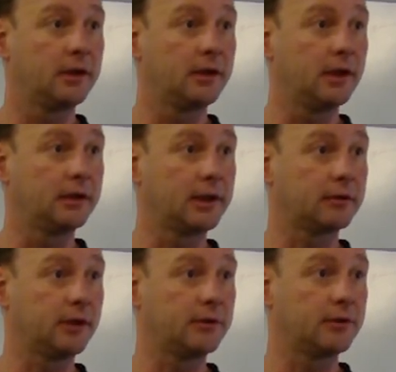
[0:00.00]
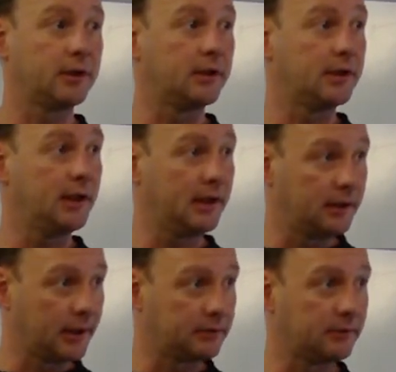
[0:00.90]
electrons in an
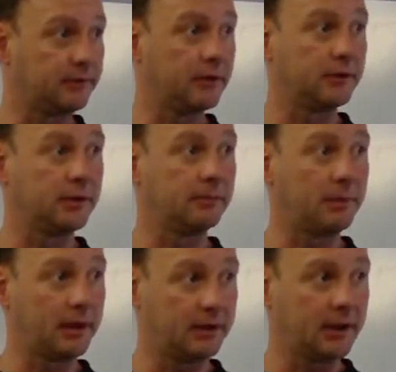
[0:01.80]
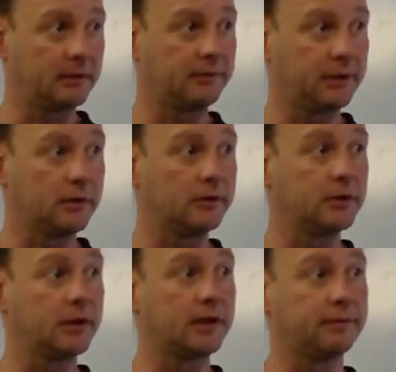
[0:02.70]
electric field and a magnetic field,
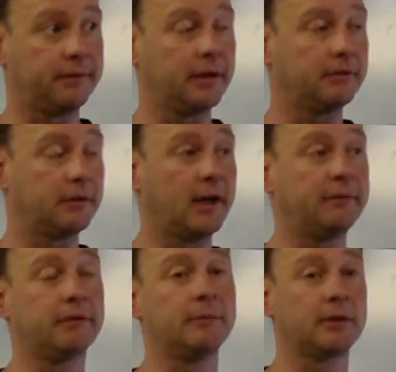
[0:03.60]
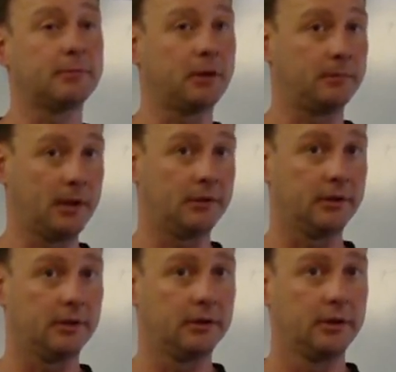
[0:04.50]
you get a flavor of that from
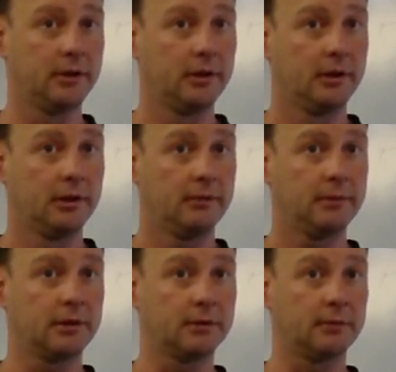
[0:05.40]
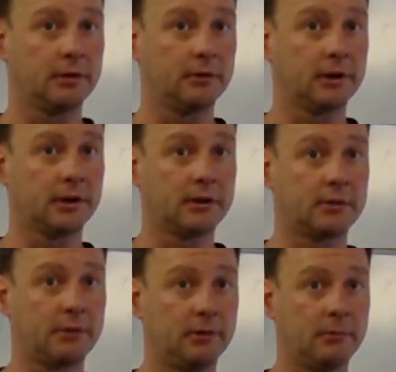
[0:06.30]
experimental. Because when you look at
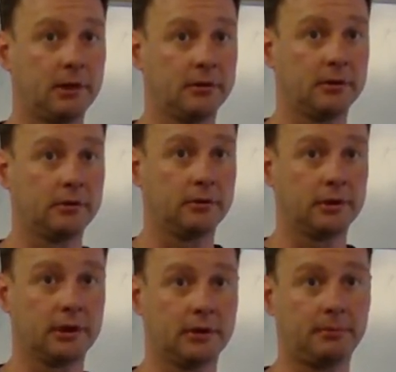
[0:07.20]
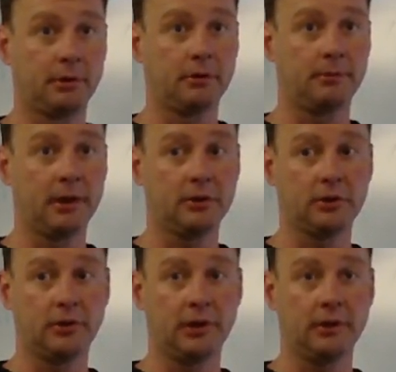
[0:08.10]
experimental, you look at the
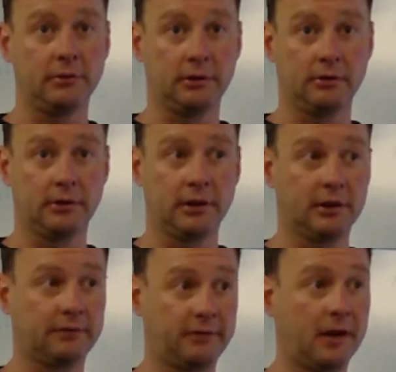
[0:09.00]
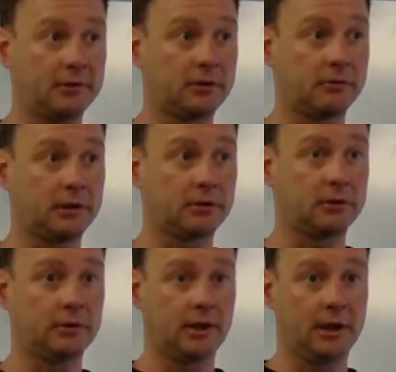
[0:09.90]
perturbation theory, and you look at the fine structure,
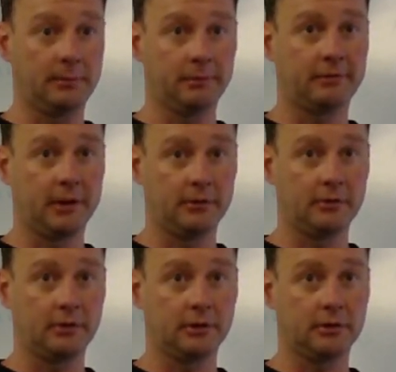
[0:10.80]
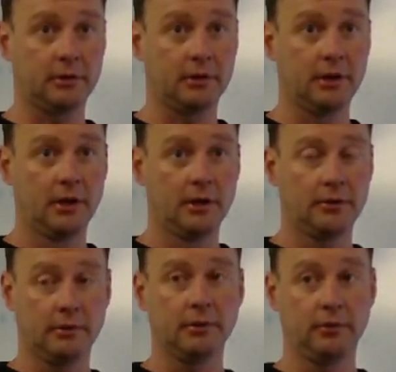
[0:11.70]
the hyperfine structure.
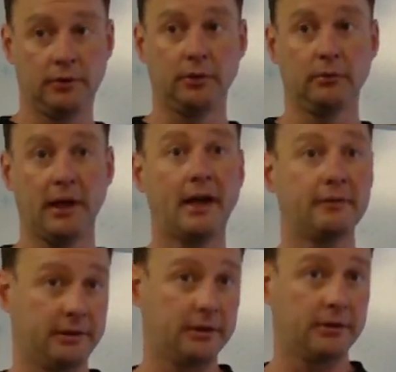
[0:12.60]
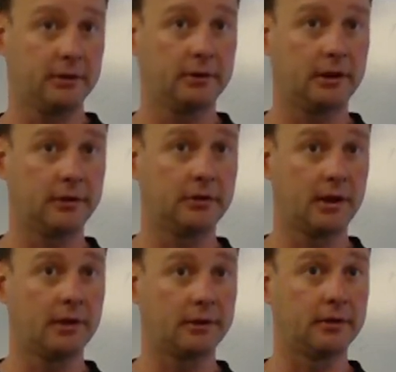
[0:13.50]
So you do have it all
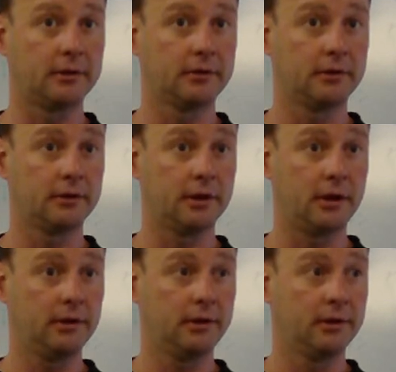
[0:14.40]
together, all right?